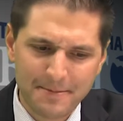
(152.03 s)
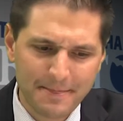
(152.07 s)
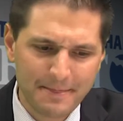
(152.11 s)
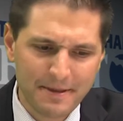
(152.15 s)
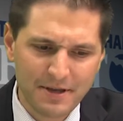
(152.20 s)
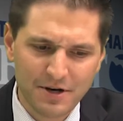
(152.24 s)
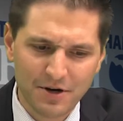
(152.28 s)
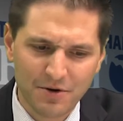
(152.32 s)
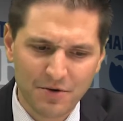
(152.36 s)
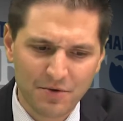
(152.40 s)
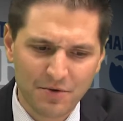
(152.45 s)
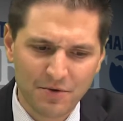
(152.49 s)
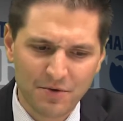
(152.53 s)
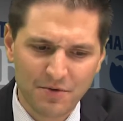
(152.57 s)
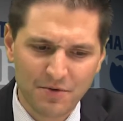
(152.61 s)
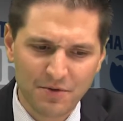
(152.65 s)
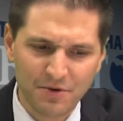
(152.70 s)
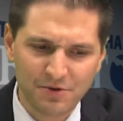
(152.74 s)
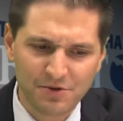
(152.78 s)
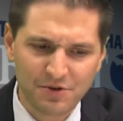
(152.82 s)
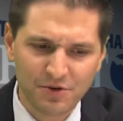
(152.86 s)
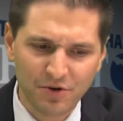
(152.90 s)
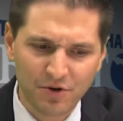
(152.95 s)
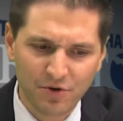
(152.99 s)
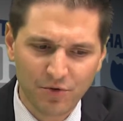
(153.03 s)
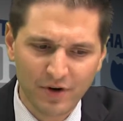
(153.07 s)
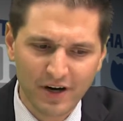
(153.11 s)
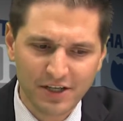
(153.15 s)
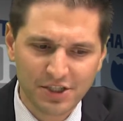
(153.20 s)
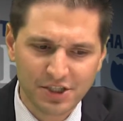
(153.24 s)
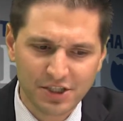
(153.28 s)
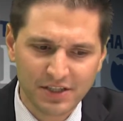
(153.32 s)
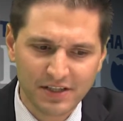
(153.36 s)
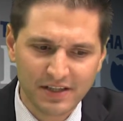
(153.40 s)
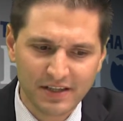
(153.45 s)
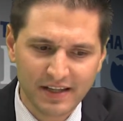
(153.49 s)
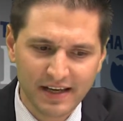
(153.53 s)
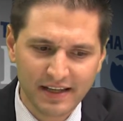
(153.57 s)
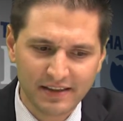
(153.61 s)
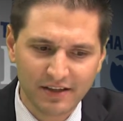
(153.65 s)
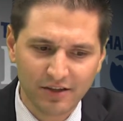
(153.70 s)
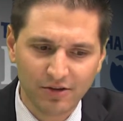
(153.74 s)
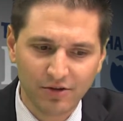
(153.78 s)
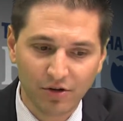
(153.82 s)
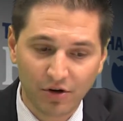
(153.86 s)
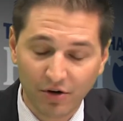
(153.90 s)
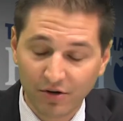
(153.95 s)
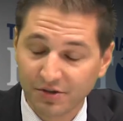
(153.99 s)
You know, there's no question that
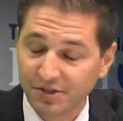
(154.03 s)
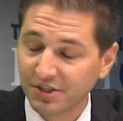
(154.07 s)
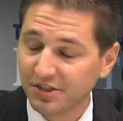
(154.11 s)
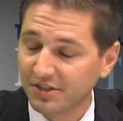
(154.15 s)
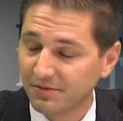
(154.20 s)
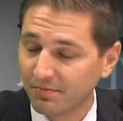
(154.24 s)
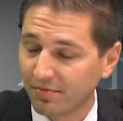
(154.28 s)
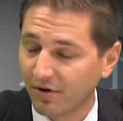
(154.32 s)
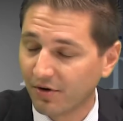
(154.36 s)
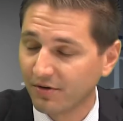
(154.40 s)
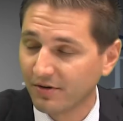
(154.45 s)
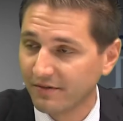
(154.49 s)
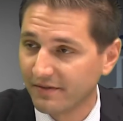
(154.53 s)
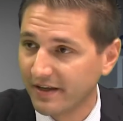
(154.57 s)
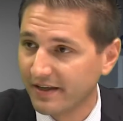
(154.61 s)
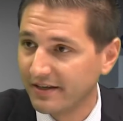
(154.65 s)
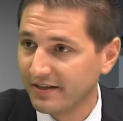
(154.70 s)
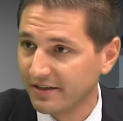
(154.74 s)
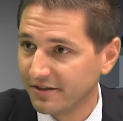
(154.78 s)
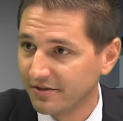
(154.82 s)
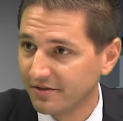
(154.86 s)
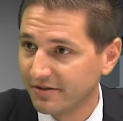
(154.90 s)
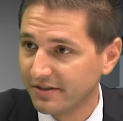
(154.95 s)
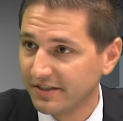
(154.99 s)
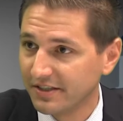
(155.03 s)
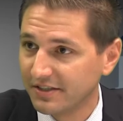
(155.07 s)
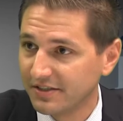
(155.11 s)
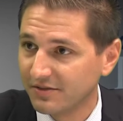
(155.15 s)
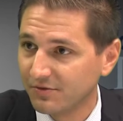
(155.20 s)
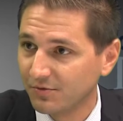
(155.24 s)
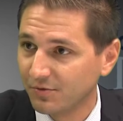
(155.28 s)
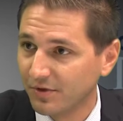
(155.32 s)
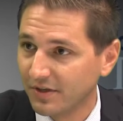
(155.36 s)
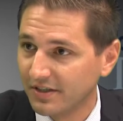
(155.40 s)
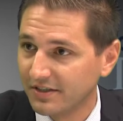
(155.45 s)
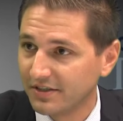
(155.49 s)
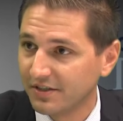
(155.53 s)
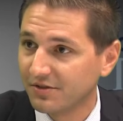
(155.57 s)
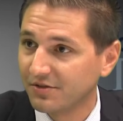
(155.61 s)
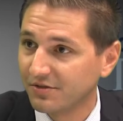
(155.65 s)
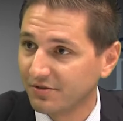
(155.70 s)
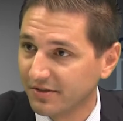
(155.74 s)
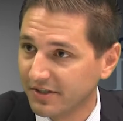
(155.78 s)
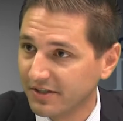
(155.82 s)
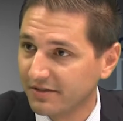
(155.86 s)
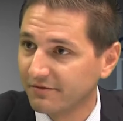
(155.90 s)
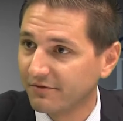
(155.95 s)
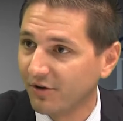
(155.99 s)
the largest part of that increase was
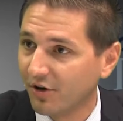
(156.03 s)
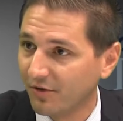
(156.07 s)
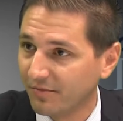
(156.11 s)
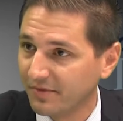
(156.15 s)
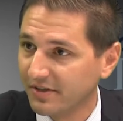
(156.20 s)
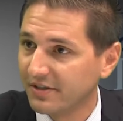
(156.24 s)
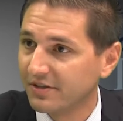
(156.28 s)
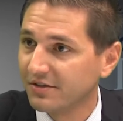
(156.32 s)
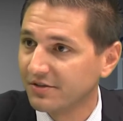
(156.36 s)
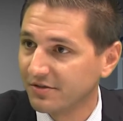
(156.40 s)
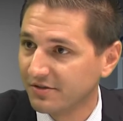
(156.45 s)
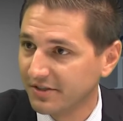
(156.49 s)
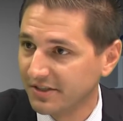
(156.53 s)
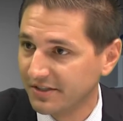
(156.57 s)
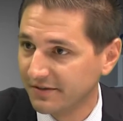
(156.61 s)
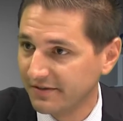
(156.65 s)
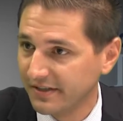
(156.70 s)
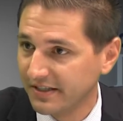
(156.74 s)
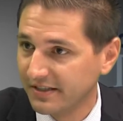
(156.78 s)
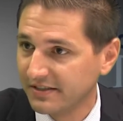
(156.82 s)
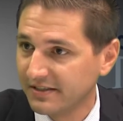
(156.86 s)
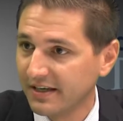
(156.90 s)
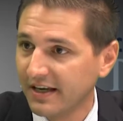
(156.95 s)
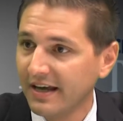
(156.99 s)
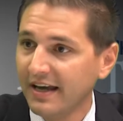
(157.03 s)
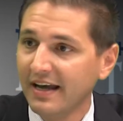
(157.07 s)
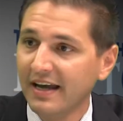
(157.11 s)
attorney involvement and attorney fees.